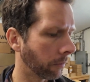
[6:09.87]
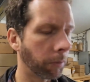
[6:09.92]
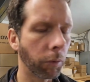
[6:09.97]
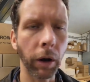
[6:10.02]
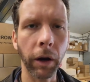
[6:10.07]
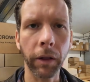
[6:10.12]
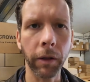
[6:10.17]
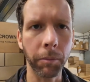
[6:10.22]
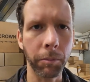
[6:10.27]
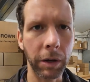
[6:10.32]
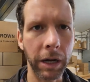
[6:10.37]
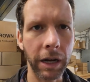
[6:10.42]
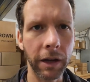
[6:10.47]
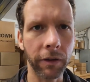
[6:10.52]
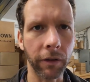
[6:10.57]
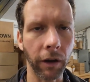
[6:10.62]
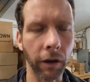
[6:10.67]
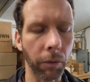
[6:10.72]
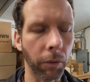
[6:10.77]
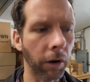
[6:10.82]
the
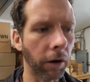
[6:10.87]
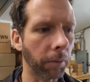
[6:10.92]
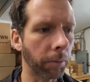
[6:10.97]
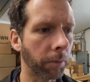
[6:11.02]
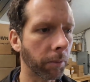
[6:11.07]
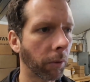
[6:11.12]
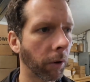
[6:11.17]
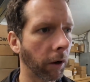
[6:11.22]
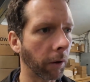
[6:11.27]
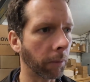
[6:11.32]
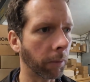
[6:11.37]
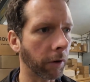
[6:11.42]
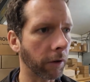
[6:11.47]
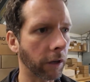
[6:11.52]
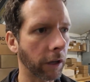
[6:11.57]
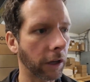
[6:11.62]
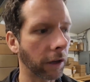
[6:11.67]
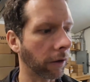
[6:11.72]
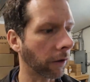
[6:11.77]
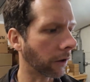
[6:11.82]
bees are, where a
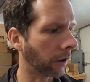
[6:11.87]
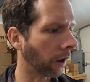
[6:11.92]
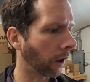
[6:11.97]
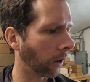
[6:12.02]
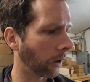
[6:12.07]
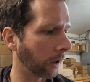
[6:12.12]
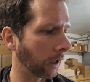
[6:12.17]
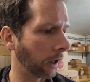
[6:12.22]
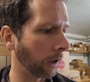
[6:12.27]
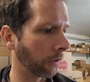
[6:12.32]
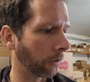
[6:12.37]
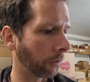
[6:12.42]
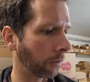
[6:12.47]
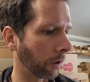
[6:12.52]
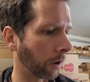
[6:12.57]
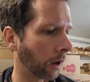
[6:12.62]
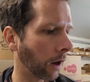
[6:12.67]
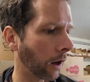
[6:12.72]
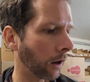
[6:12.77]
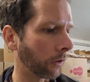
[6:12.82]
particular colony is in
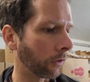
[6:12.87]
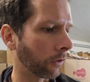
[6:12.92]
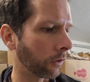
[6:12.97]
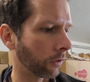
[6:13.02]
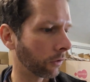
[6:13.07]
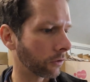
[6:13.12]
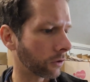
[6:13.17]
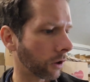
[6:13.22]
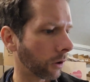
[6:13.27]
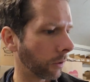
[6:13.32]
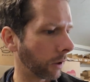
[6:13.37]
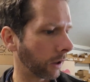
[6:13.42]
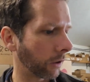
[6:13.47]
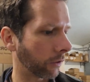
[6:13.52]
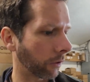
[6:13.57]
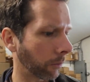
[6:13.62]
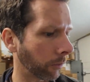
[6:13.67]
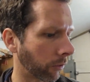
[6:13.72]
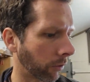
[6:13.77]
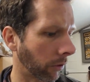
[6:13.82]
regards to showing
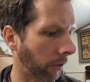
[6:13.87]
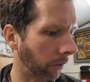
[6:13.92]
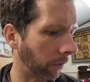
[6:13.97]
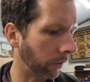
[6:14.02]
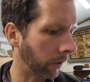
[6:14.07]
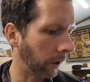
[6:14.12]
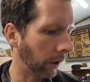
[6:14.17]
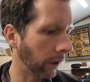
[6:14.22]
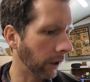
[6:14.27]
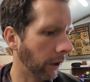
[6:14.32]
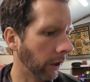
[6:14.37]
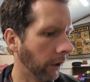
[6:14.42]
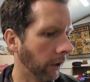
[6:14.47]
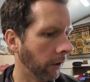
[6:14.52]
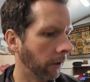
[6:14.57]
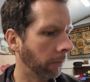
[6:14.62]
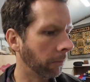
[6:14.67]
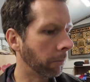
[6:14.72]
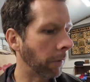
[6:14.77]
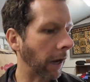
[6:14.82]
some sort of
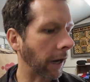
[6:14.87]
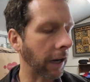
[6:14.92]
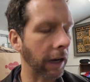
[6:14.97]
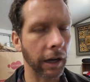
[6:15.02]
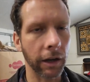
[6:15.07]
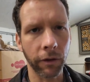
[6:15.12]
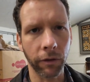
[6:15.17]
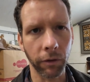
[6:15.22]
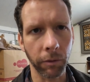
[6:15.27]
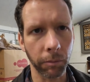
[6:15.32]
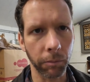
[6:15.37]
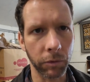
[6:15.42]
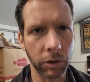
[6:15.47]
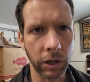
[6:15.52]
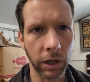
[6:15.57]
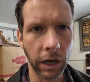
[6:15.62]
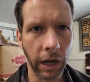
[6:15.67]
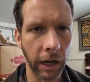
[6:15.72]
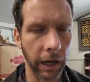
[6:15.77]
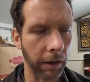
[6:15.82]

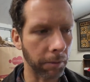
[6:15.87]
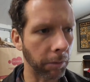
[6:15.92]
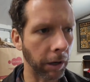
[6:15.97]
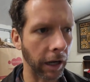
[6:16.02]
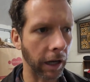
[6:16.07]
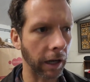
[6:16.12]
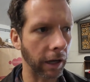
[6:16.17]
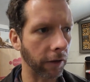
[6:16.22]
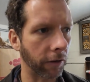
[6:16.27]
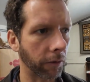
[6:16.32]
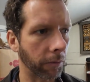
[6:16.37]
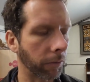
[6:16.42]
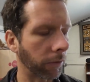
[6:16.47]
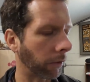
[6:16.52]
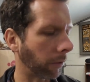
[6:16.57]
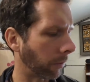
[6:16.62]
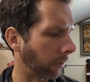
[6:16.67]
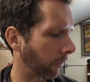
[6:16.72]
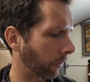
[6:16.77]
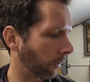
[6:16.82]
genetic mechanism
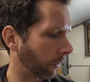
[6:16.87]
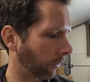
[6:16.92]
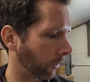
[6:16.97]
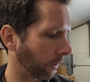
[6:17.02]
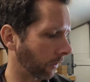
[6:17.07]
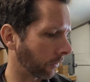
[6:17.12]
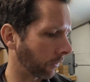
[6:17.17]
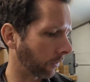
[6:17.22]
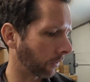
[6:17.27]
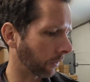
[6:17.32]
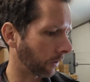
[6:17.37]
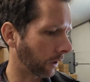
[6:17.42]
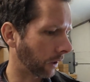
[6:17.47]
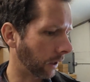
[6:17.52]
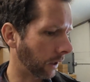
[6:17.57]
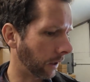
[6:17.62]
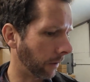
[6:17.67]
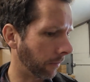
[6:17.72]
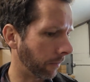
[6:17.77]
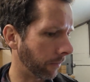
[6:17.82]
for resistance.
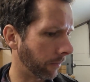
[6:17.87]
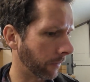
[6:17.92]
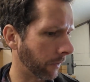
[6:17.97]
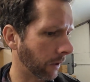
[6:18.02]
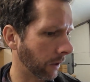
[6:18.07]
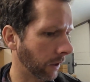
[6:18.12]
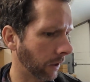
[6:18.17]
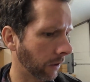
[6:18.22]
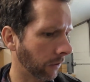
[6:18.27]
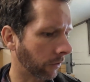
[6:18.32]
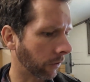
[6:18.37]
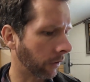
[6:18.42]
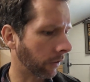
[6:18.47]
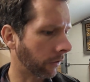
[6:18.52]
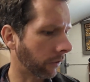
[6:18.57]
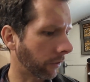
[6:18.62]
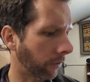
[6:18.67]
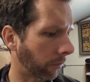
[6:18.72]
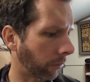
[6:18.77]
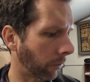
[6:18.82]
So
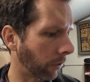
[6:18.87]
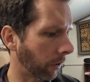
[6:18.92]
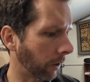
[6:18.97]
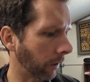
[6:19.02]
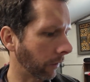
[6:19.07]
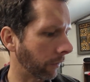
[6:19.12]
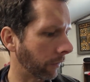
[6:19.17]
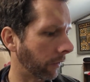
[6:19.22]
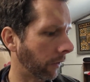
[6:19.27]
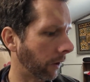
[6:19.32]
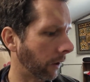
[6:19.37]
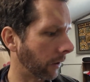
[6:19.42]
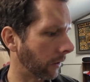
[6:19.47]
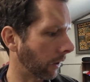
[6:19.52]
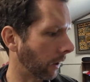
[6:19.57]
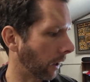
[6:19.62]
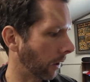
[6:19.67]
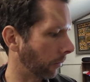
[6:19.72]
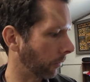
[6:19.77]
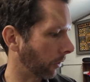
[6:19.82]
this is really fun
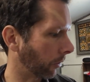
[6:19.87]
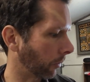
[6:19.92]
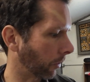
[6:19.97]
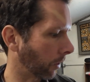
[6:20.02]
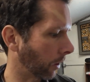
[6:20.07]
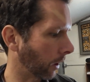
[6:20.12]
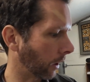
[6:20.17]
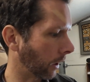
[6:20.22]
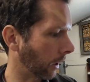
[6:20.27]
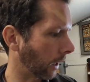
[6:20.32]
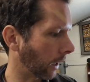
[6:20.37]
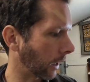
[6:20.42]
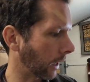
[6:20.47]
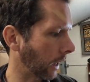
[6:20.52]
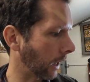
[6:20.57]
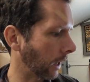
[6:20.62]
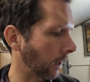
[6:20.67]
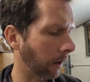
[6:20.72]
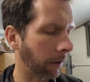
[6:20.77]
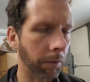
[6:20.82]
times that we're in, and I
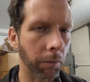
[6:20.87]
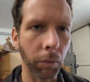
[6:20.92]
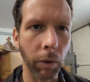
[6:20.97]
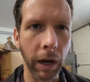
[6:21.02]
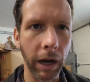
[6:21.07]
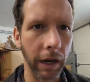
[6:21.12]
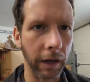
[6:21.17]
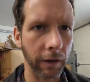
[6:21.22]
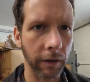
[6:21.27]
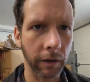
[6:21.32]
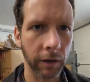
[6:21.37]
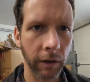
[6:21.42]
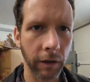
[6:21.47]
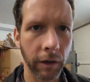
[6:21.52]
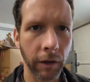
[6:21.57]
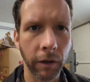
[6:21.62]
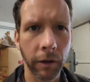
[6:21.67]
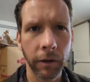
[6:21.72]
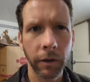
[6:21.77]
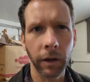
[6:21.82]
can't wait,
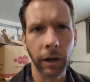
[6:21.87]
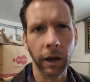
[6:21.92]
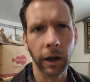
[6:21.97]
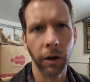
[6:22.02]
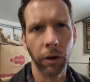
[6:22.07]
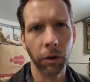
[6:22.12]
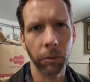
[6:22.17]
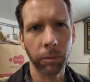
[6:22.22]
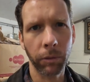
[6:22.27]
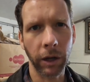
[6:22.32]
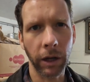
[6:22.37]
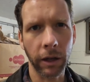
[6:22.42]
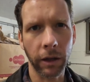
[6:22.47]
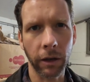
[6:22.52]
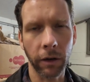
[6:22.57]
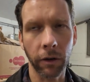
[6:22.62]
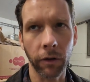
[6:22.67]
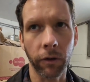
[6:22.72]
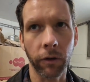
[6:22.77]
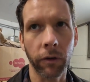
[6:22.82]
and I hope that
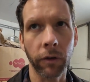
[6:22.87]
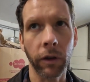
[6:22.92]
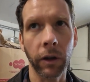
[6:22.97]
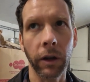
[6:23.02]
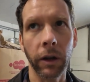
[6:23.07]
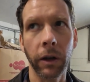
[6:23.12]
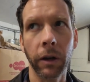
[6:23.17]
there's